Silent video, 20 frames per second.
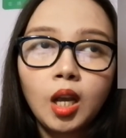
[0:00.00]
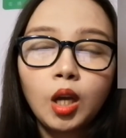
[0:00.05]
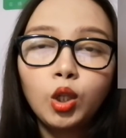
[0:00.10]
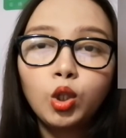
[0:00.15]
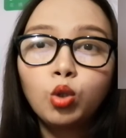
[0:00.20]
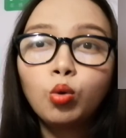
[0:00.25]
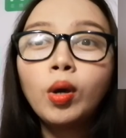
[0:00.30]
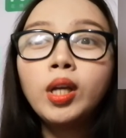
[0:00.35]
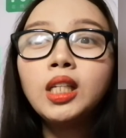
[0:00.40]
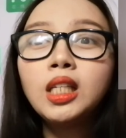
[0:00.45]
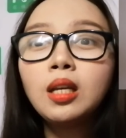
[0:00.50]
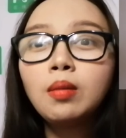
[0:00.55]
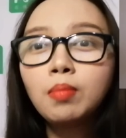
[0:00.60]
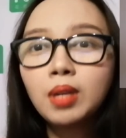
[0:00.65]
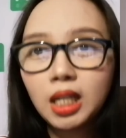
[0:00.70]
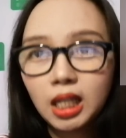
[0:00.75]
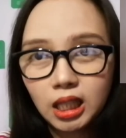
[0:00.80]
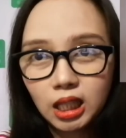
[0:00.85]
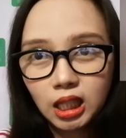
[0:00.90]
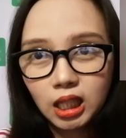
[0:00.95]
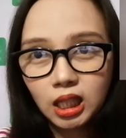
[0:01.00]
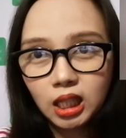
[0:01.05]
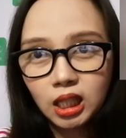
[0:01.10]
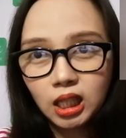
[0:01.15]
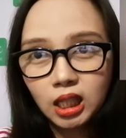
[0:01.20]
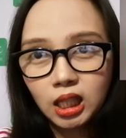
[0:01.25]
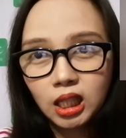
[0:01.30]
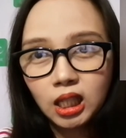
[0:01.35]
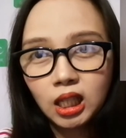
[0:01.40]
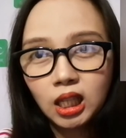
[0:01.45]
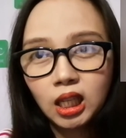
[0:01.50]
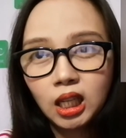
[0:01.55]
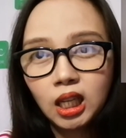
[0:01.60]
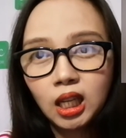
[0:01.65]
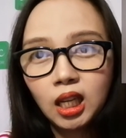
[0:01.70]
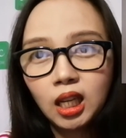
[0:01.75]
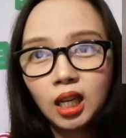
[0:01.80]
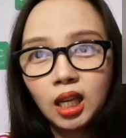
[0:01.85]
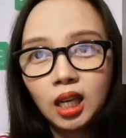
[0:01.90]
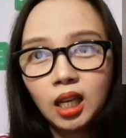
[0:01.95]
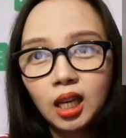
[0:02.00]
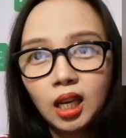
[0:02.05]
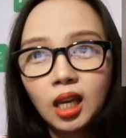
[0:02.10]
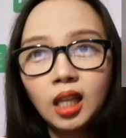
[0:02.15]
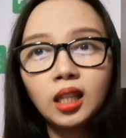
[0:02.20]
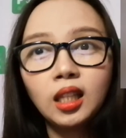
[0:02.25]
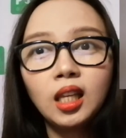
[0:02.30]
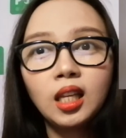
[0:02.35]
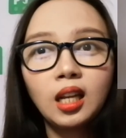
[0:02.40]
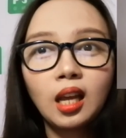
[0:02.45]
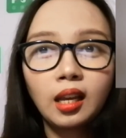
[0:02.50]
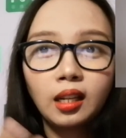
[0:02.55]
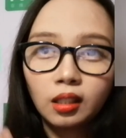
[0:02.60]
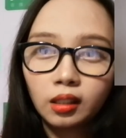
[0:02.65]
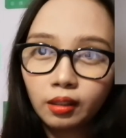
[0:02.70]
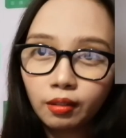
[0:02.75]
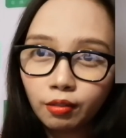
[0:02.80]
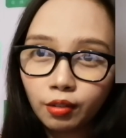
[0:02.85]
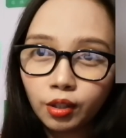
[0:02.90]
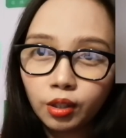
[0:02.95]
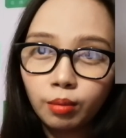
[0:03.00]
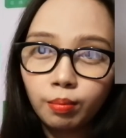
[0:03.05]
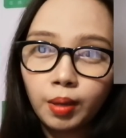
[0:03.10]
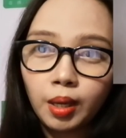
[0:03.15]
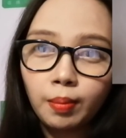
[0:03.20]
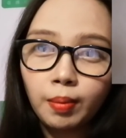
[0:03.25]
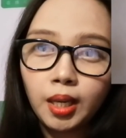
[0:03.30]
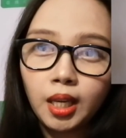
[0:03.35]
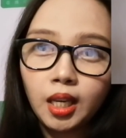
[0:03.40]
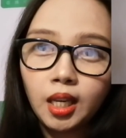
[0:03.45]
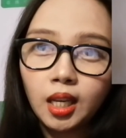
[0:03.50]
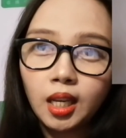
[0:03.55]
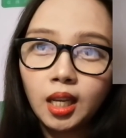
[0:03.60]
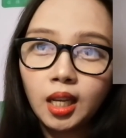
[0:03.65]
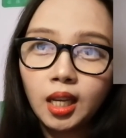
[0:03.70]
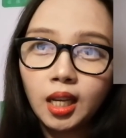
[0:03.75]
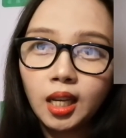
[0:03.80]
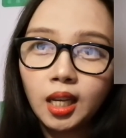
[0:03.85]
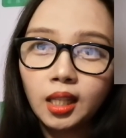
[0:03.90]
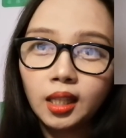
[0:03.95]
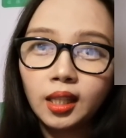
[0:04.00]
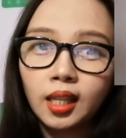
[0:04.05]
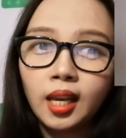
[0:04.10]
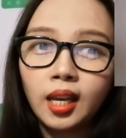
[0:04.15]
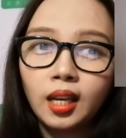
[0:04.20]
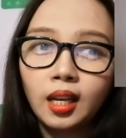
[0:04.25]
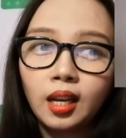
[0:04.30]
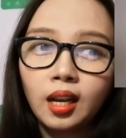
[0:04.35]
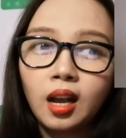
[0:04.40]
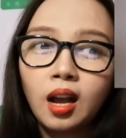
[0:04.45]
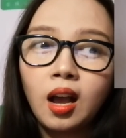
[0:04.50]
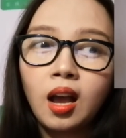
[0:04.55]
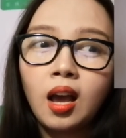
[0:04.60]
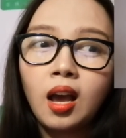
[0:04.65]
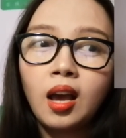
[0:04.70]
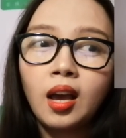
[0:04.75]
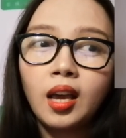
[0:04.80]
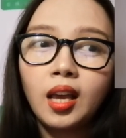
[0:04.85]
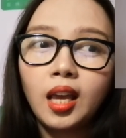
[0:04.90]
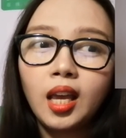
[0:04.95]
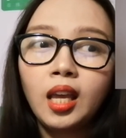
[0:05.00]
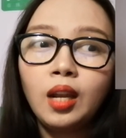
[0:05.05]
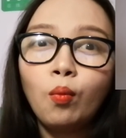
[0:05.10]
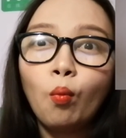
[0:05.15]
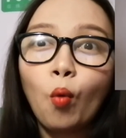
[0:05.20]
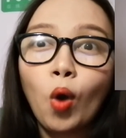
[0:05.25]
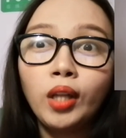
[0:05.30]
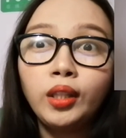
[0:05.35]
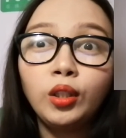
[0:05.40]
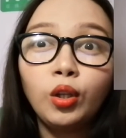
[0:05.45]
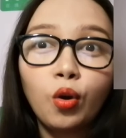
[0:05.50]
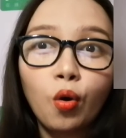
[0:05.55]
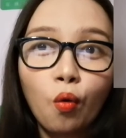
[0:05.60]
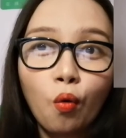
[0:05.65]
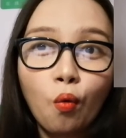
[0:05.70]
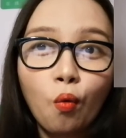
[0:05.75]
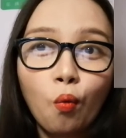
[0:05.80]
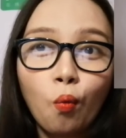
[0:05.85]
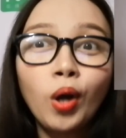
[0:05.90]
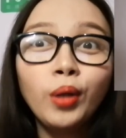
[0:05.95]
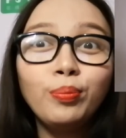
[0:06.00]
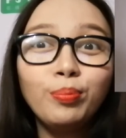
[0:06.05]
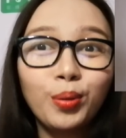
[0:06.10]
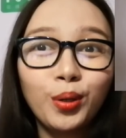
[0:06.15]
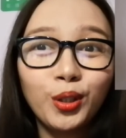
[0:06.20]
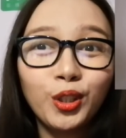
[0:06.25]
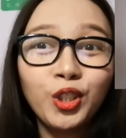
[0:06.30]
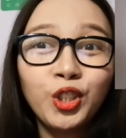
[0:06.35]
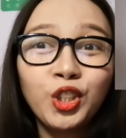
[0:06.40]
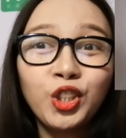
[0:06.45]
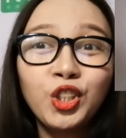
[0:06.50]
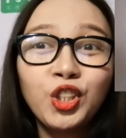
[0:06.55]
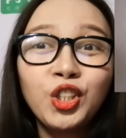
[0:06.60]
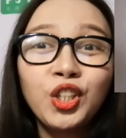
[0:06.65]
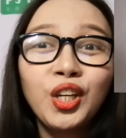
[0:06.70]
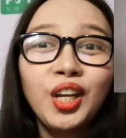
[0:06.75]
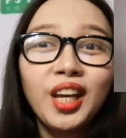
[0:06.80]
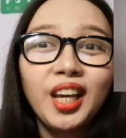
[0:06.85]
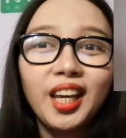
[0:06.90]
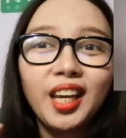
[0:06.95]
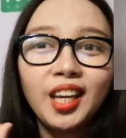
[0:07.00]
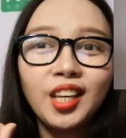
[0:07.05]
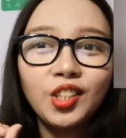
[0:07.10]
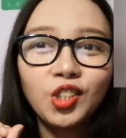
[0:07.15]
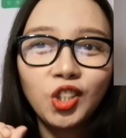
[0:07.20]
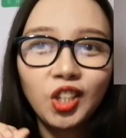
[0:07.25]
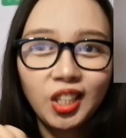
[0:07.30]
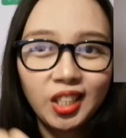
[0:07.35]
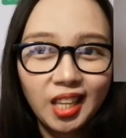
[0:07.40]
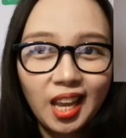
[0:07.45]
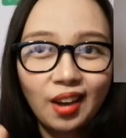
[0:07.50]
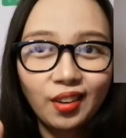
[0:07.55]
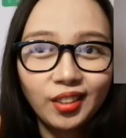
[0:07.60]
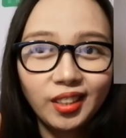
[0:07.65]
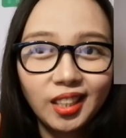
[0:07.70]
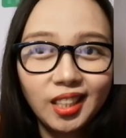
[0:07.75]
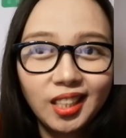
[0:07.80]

20 minutes. And then I delivered the baby. Like in one go, one push, and she's out.